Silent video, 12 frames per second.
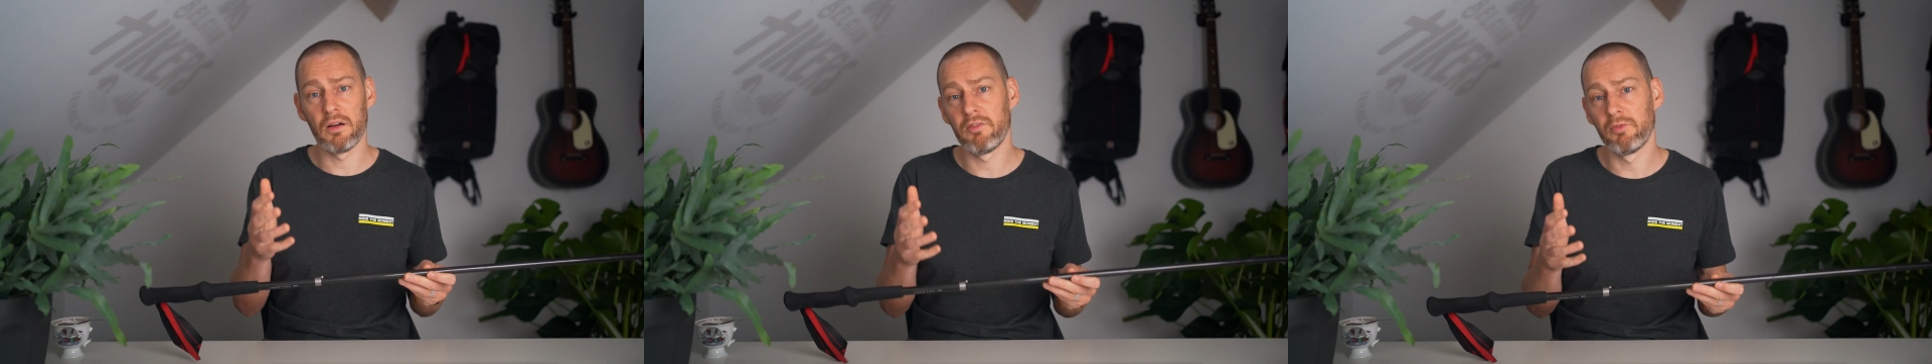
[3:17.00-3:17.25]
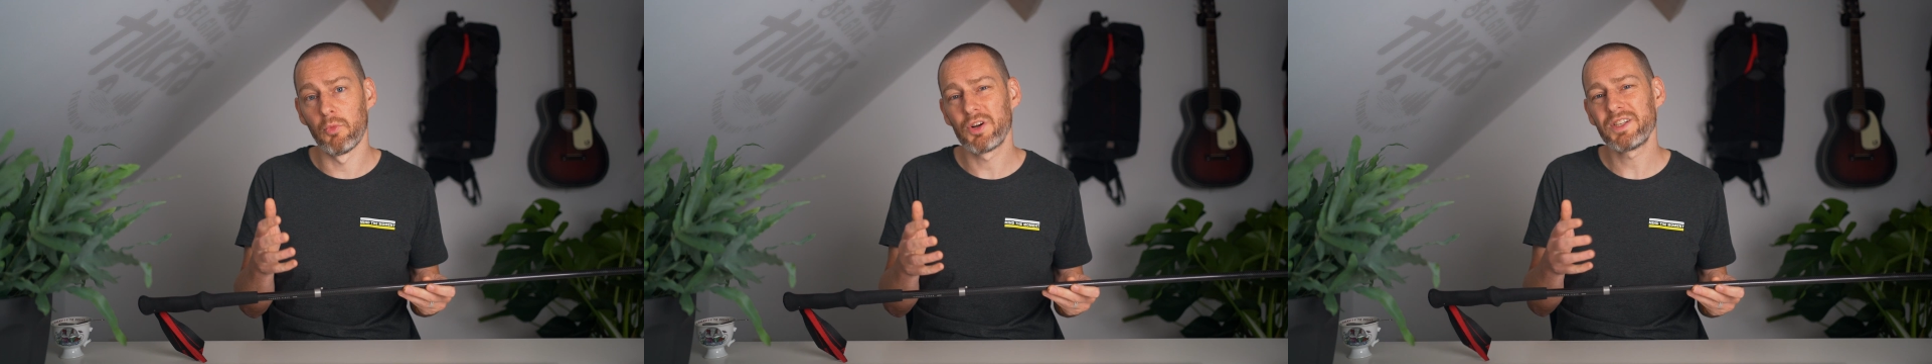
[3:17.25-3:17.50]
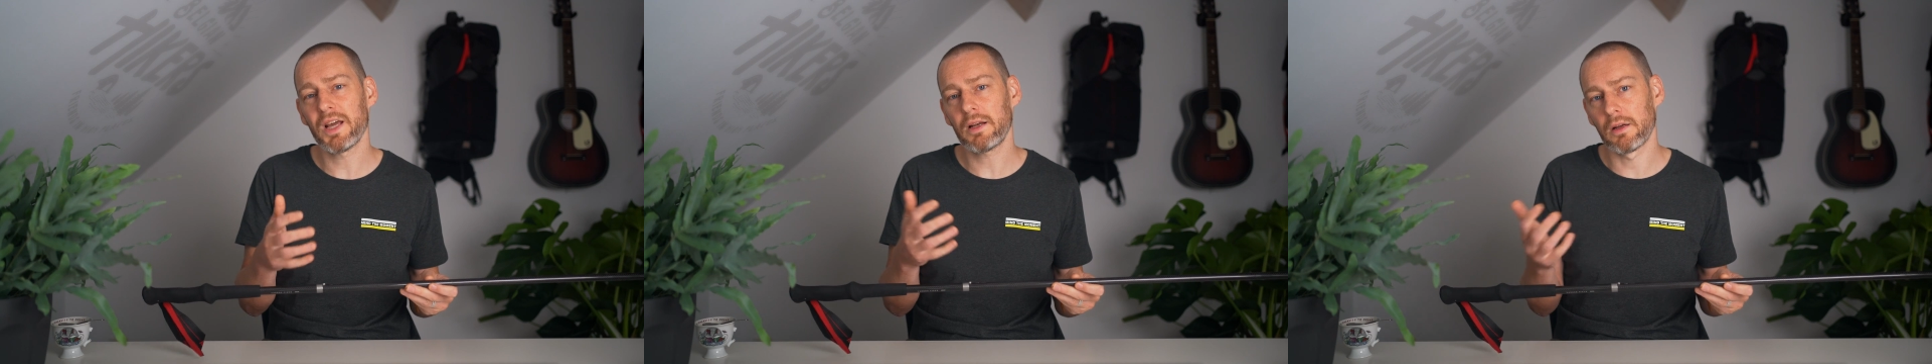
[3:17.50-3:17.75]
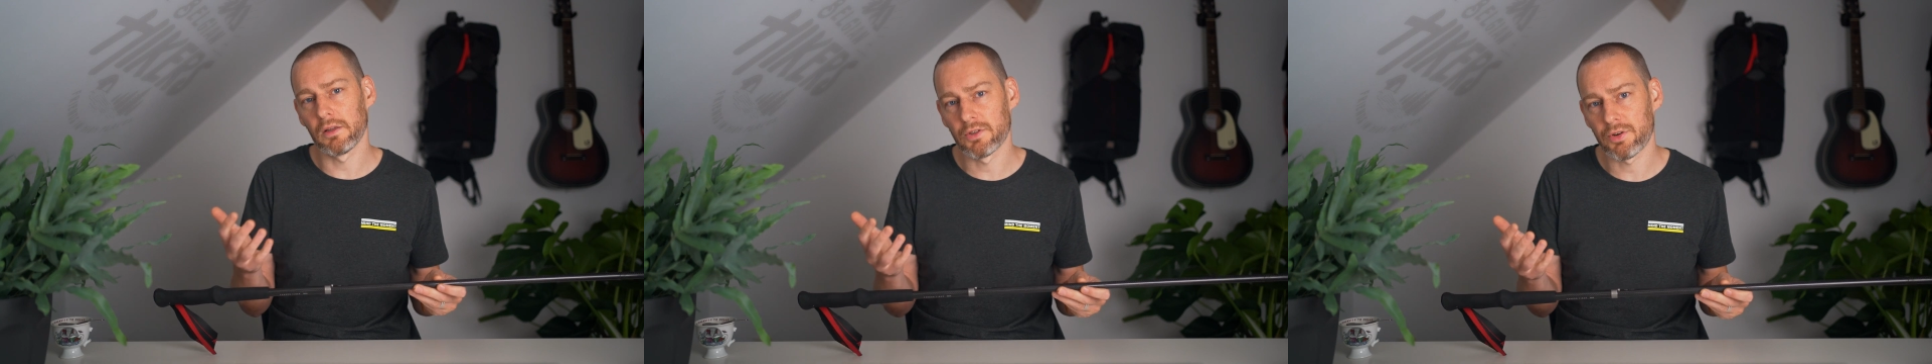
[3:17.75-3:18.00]
of more
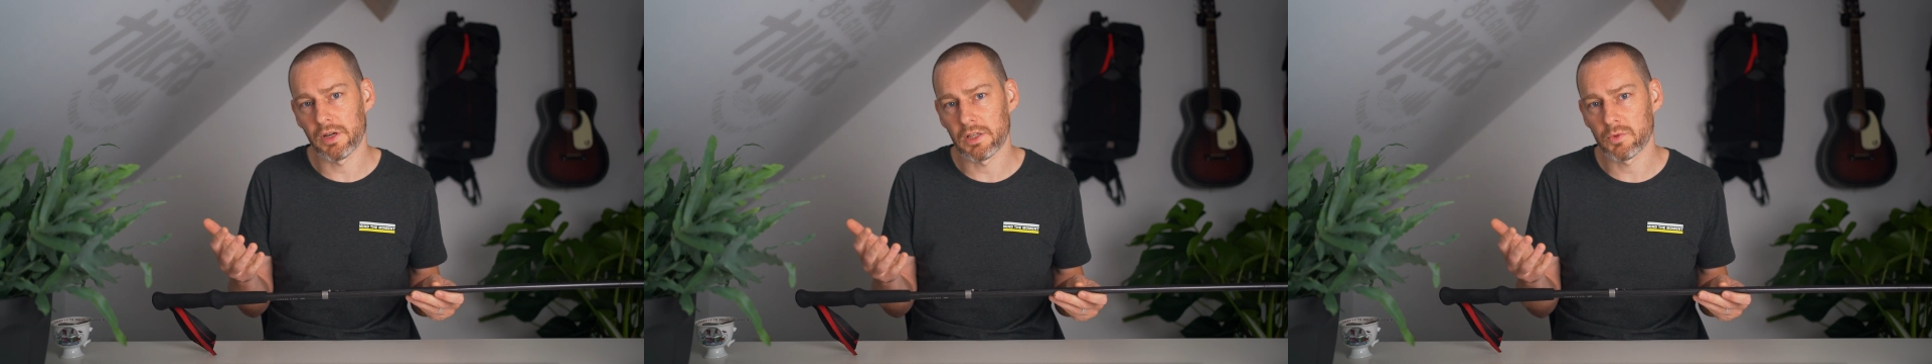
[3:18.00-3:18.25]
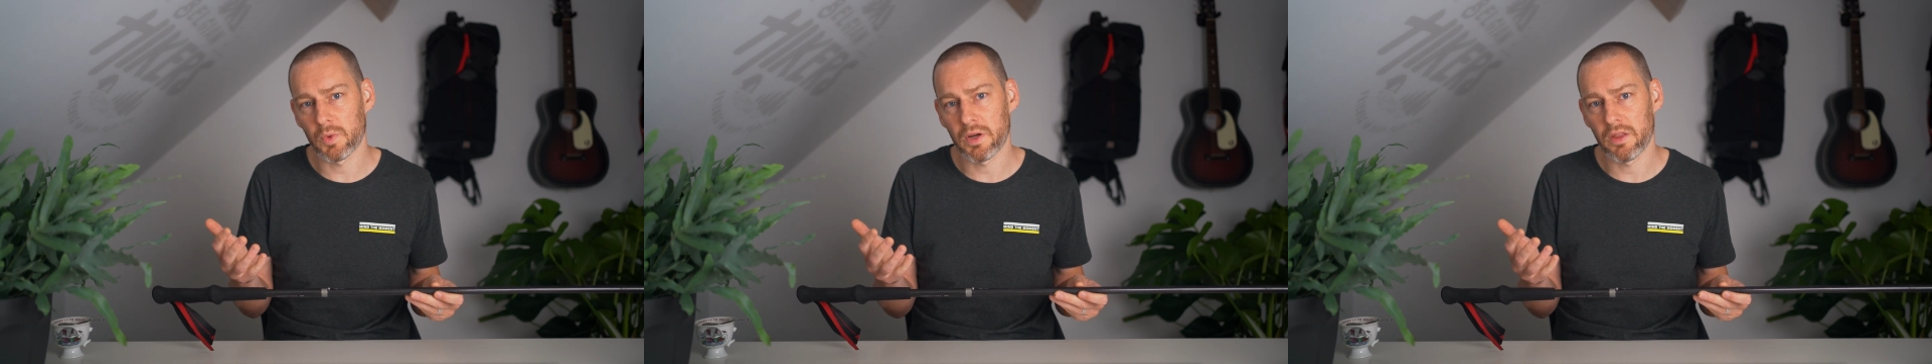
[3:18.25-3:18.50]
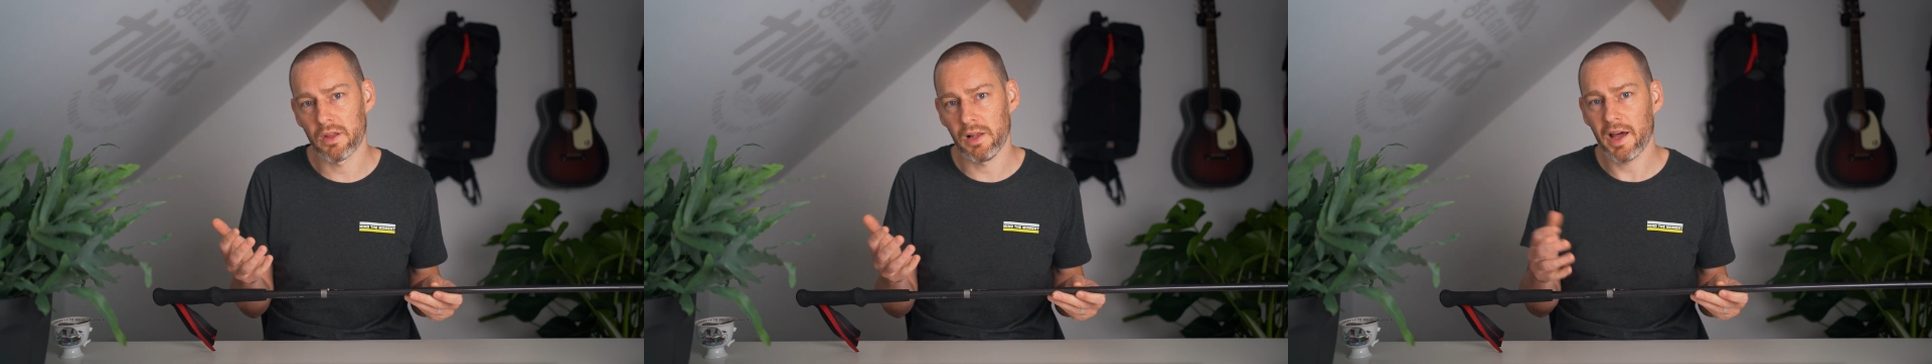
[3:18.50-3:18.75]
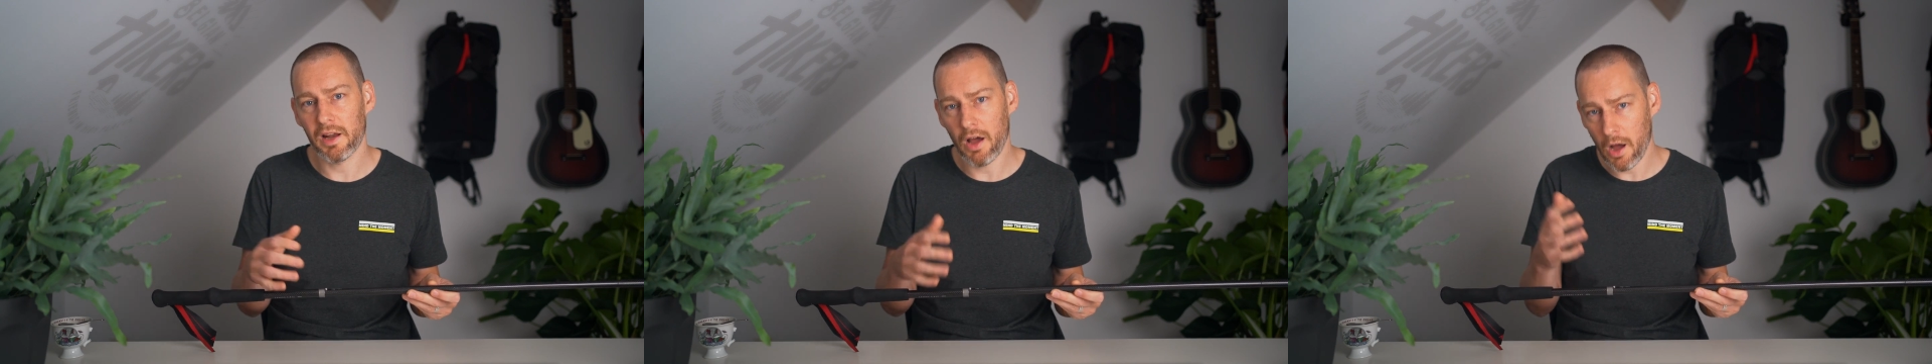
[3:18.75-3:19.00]
technical trails where there's a
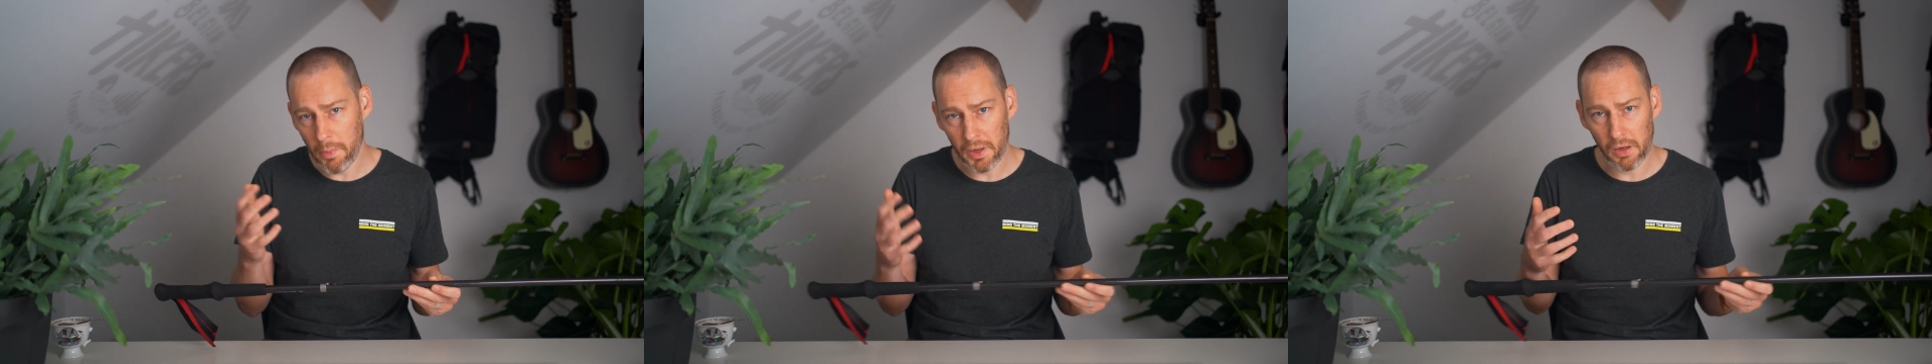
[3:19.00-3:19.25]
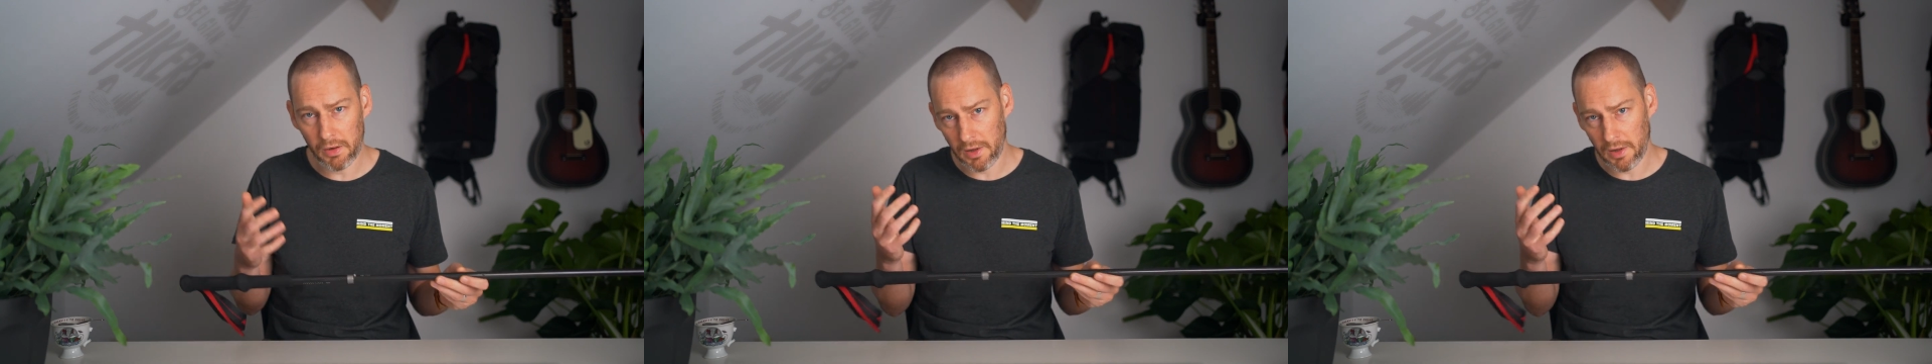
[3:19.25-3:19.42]
lot of uphill